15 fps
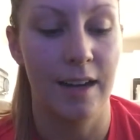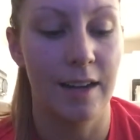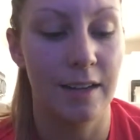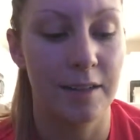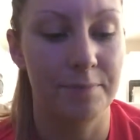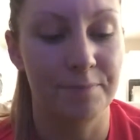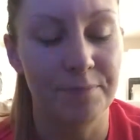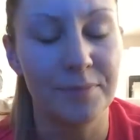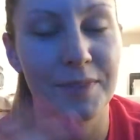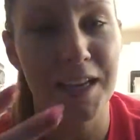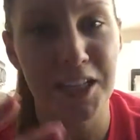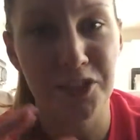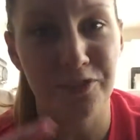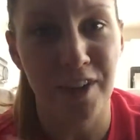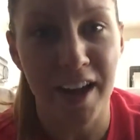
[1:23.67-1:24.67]

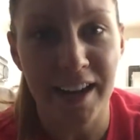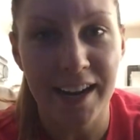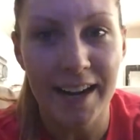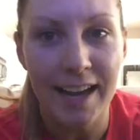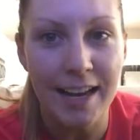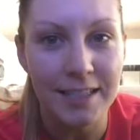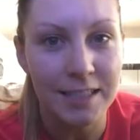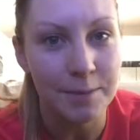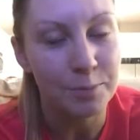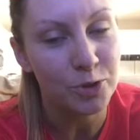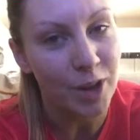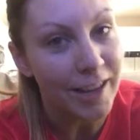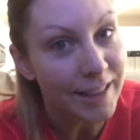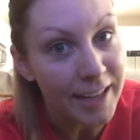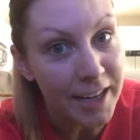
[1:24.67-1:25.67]
that's fine, I guess.
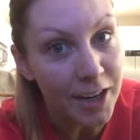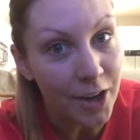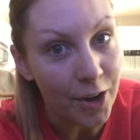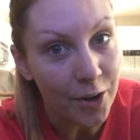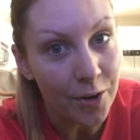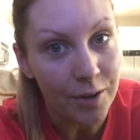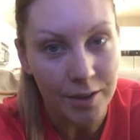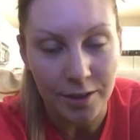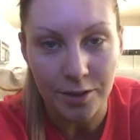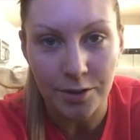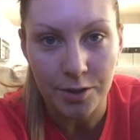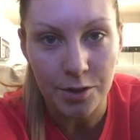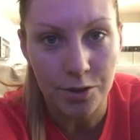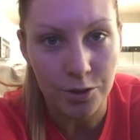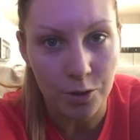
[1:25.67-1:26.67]
Try letting go. You'll
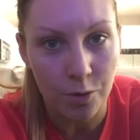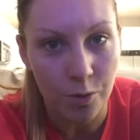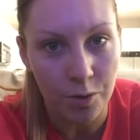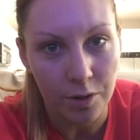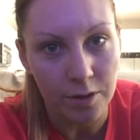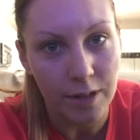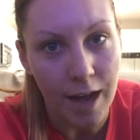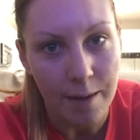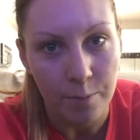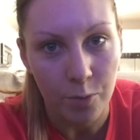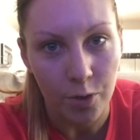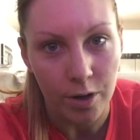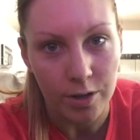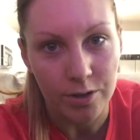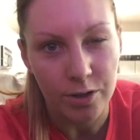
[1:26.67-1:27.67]
use your core a lot
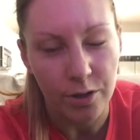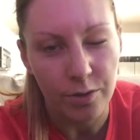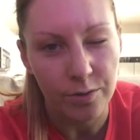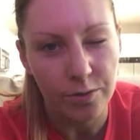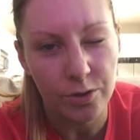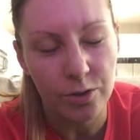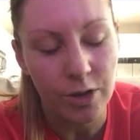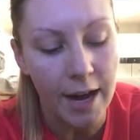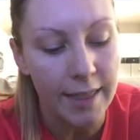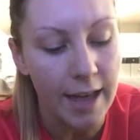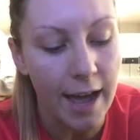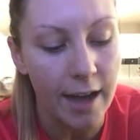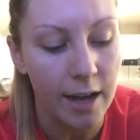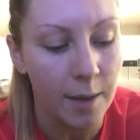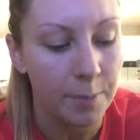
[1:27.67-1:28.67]
more. So try
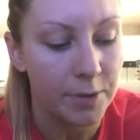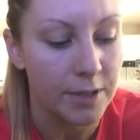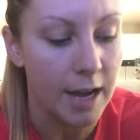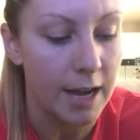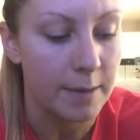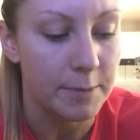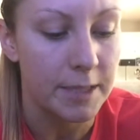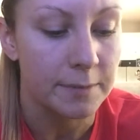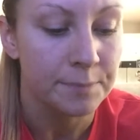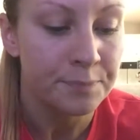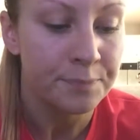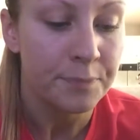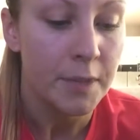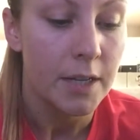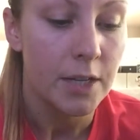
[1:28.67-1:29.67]
that a couple times.
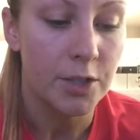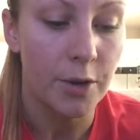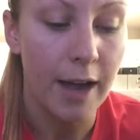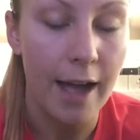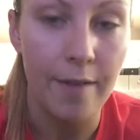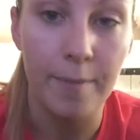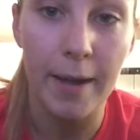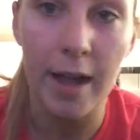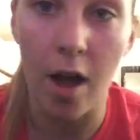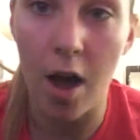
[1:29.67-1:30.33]
So I have my